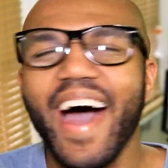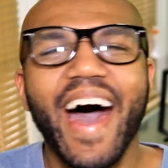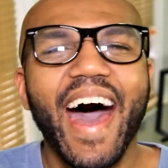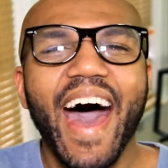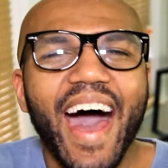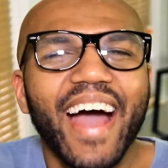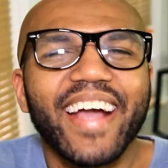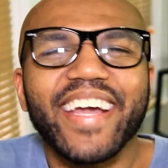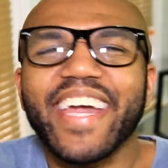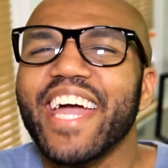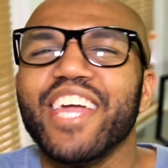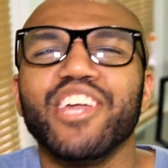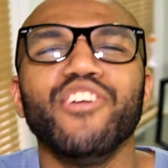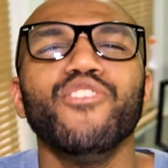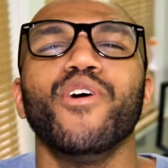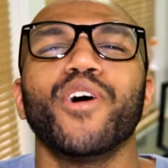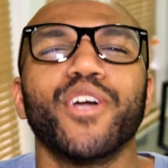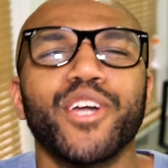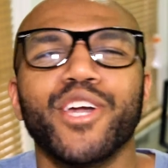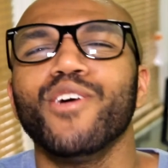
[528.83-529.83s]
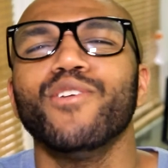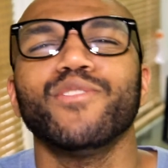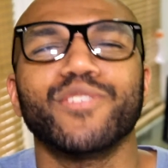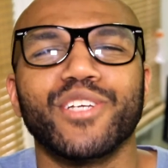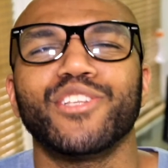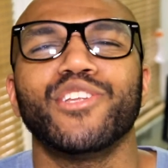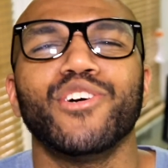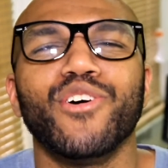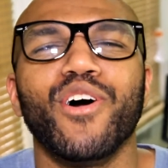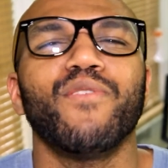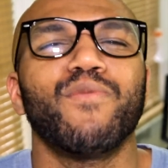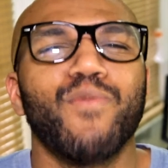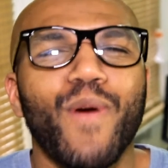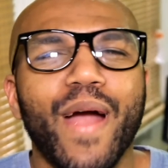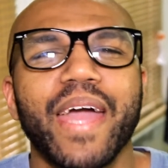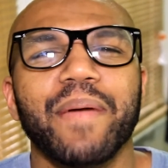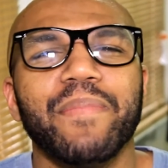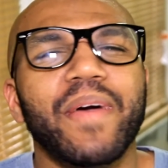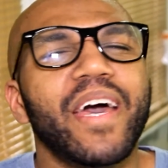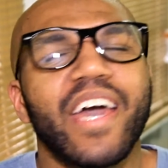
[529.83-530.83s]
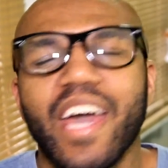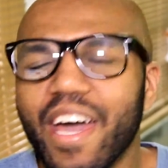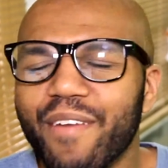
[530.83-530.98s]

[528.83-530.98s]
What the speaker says: How can you accuse a dude of rape